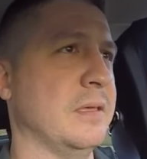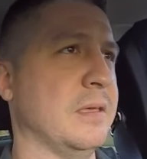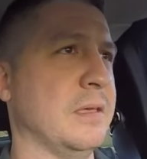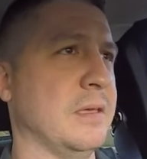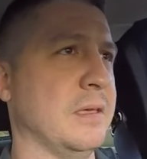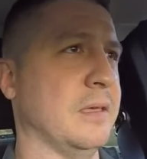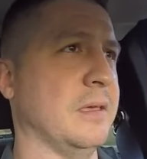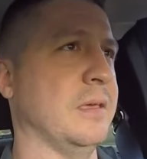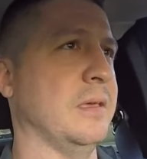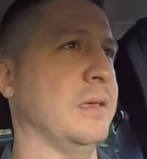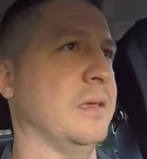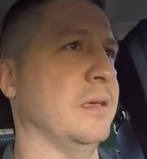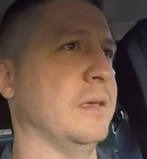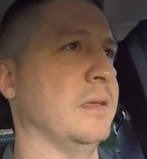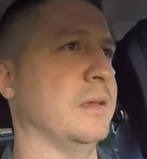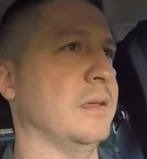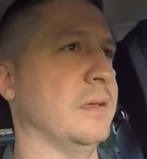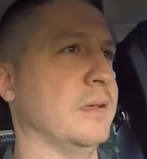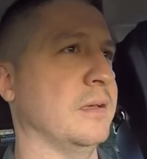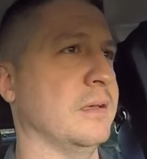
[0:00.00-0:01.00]

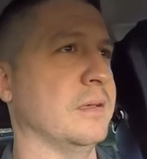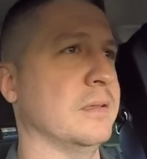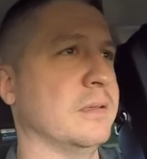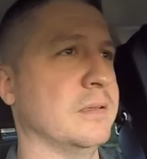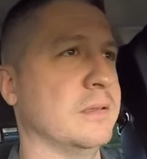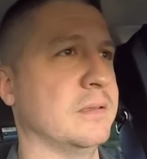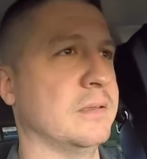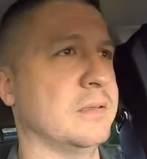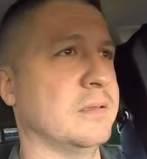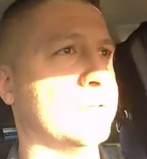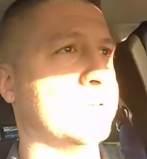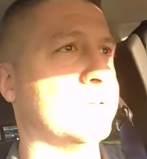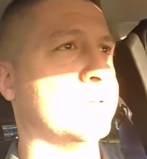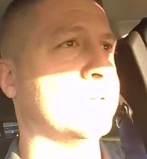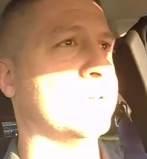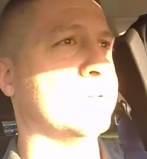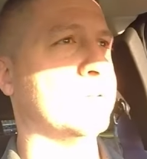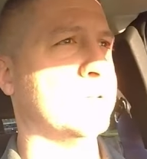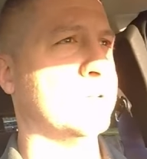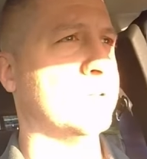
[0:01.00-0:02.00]
and
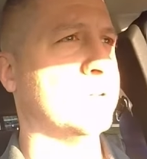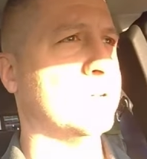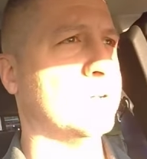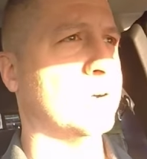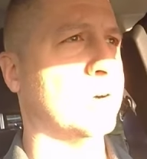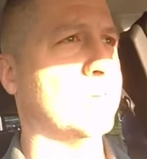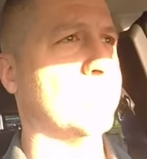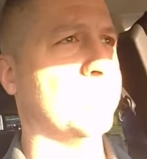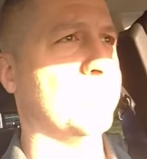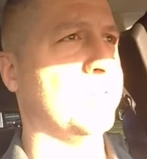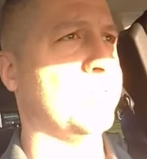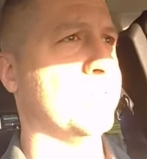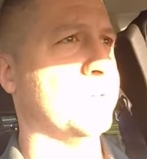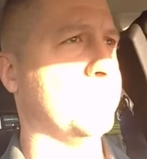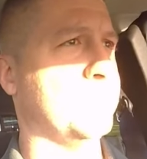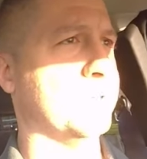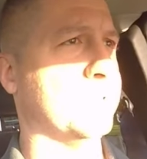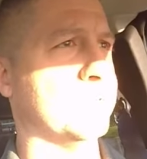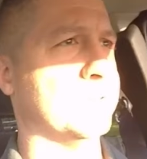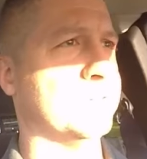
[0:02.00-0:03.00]
hopefully they'll
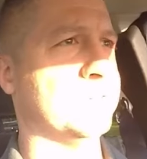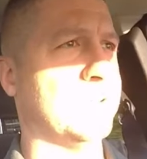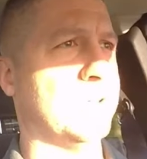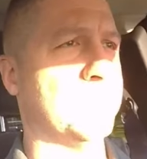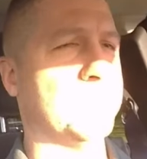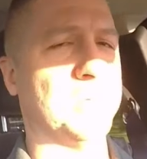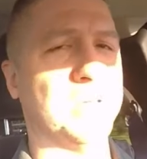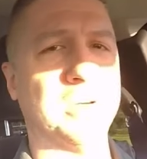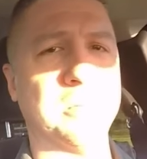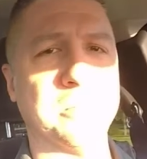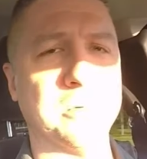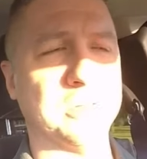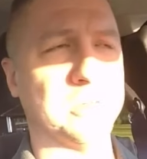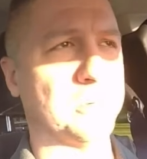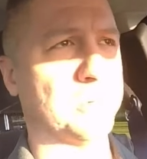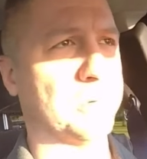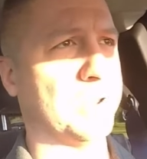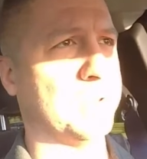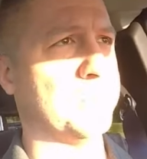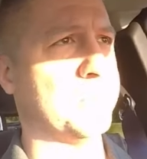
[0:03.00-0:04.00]
be able to set me up with the
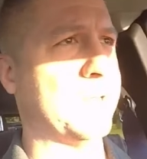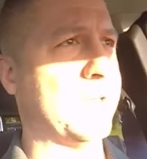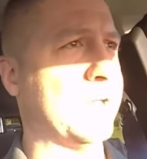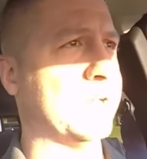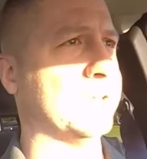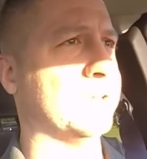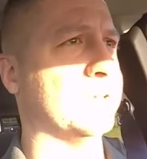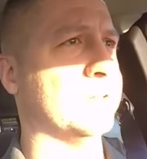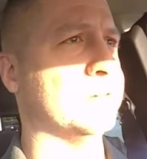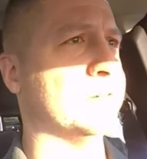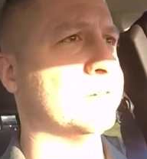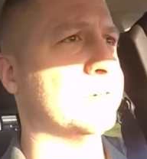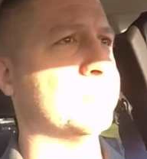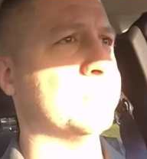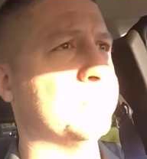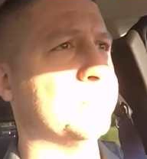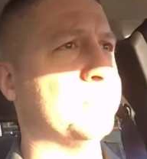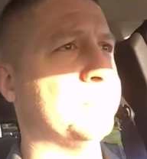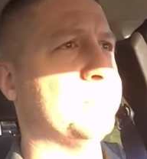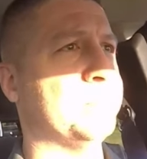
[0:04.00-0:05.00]
right package,
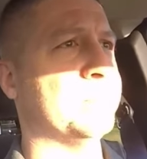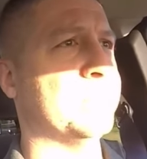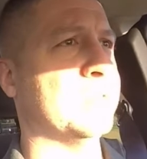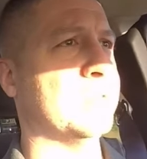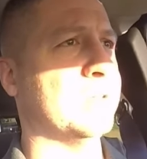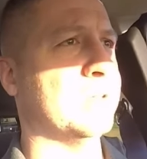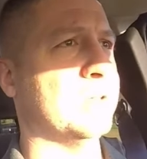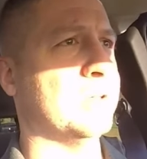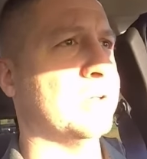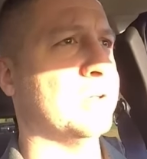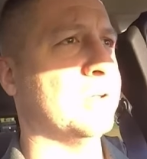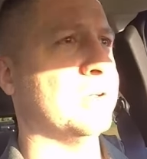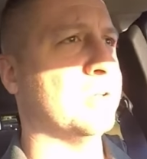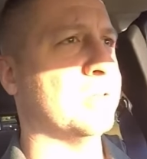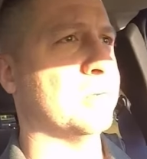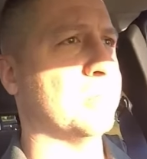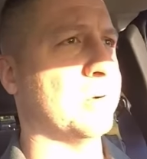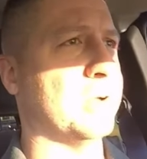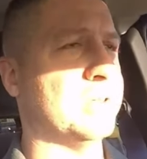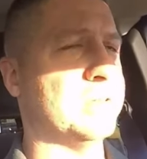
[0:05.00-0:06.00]

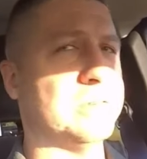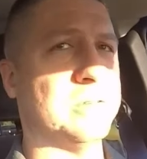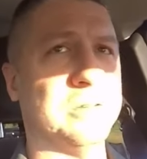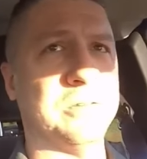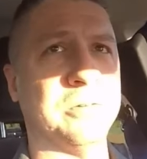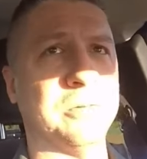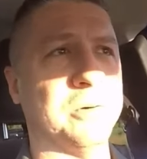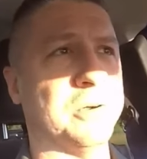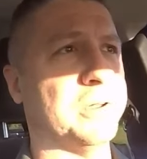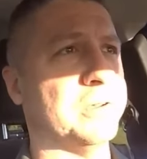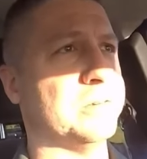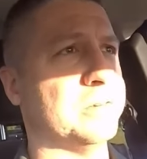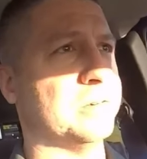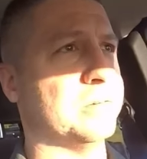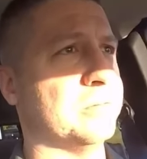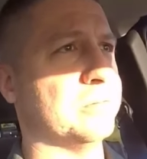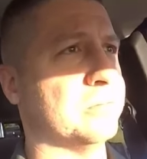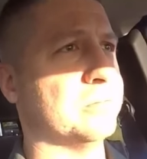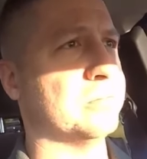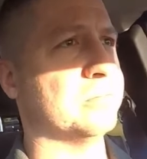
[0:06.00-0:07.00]
right
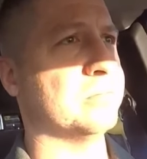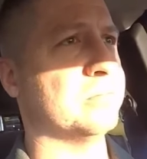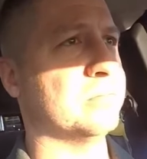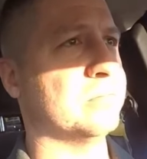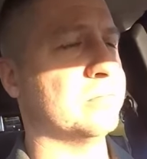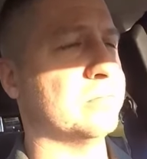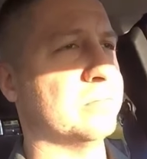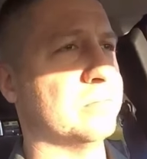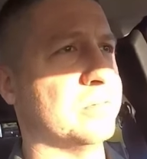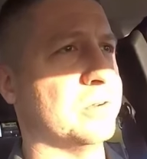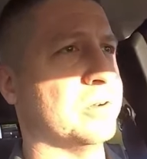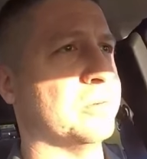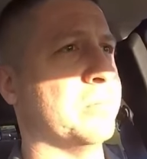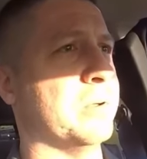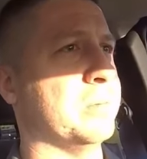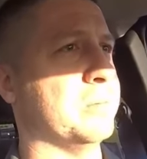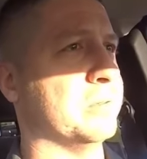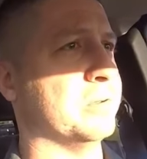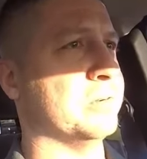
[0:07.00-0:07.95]
situation. Maybe they're